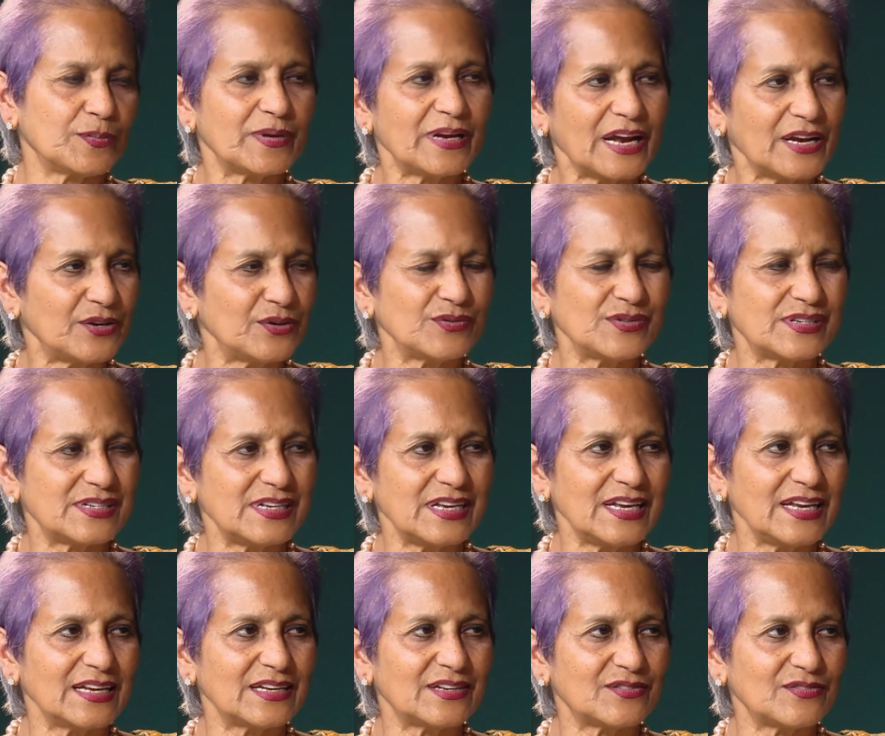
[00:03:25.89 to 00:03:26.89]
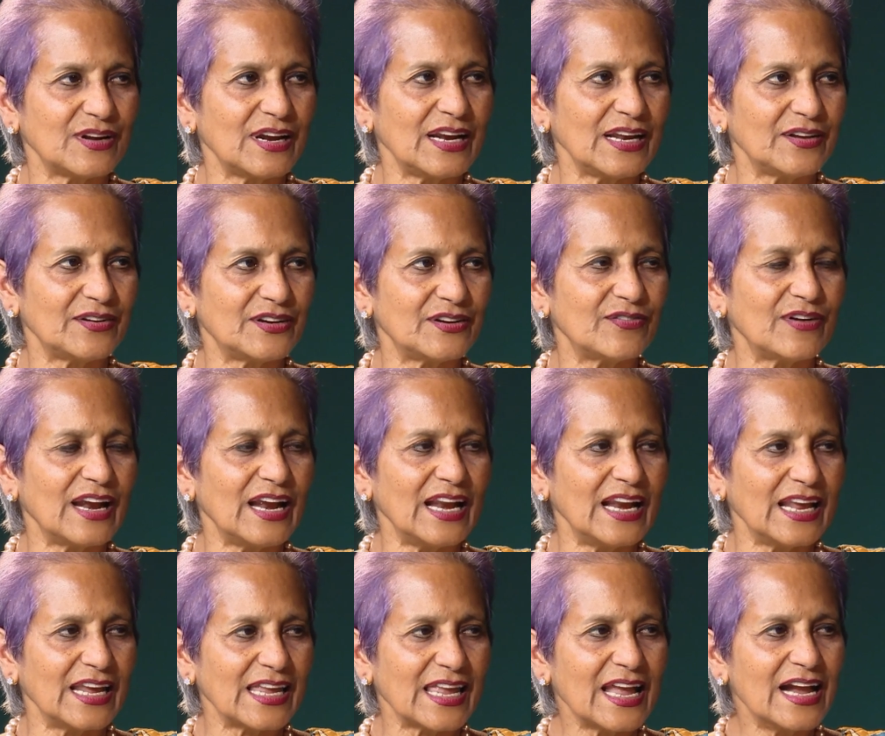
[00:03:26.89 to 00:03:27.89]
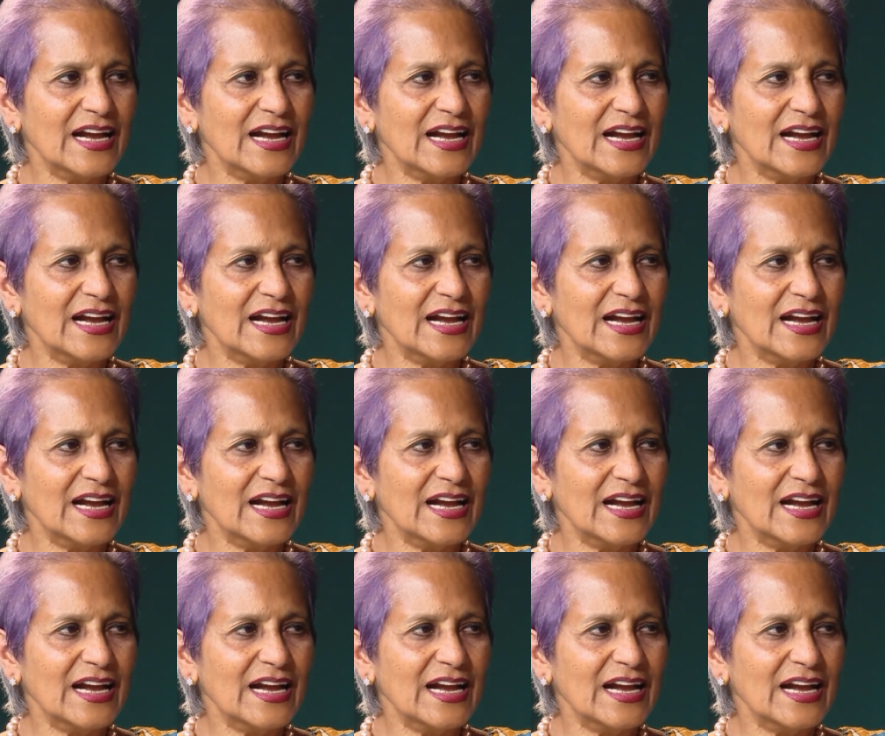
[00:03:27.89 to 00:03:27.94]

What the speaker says: And I don't see it really derailing,